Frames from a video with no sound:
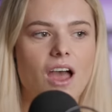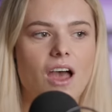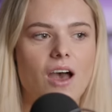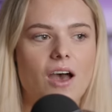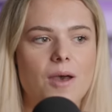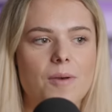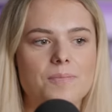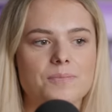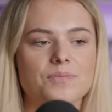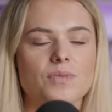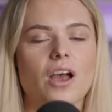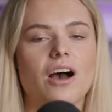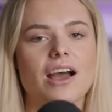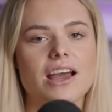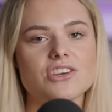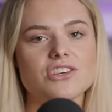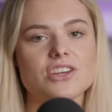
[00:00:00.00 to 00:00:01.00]
I
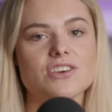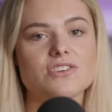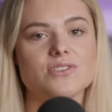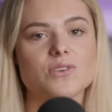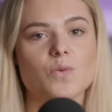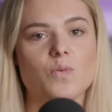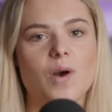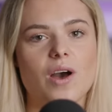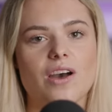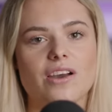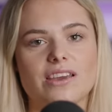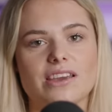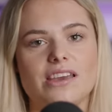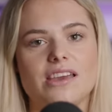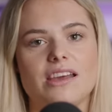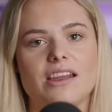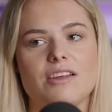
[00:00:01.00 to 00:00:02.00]
actually used to work
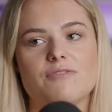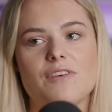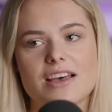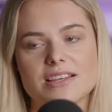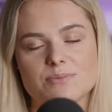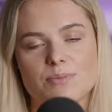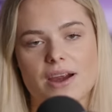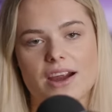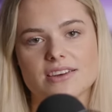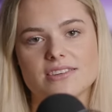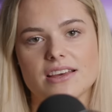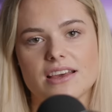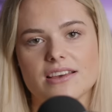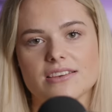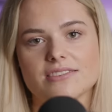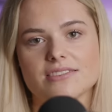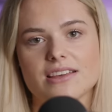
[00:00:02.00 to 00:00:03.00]
in a vet's
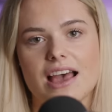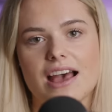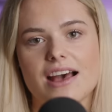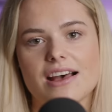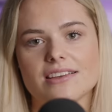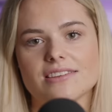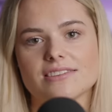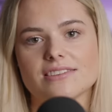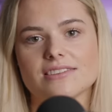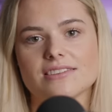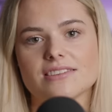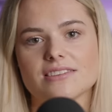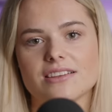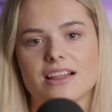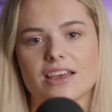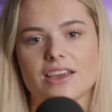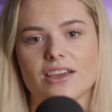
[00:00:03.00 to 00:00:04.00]
practice
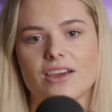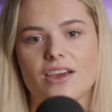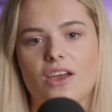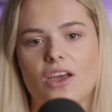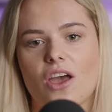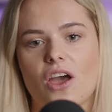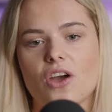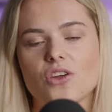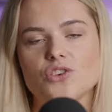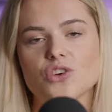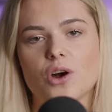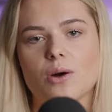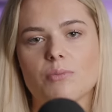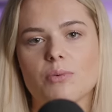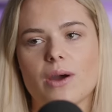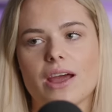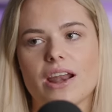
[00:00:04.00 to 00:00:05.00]
as like a
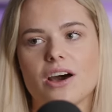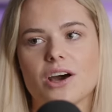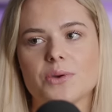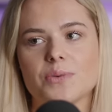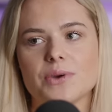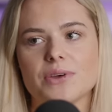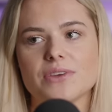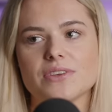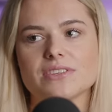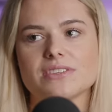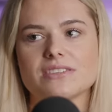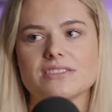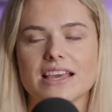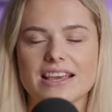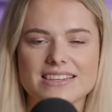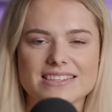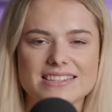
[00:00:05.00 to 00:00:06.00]
job when I was
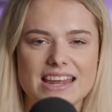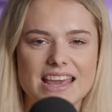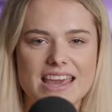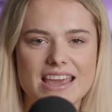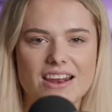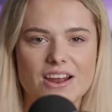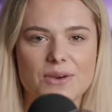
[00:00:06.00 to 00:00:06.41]
16.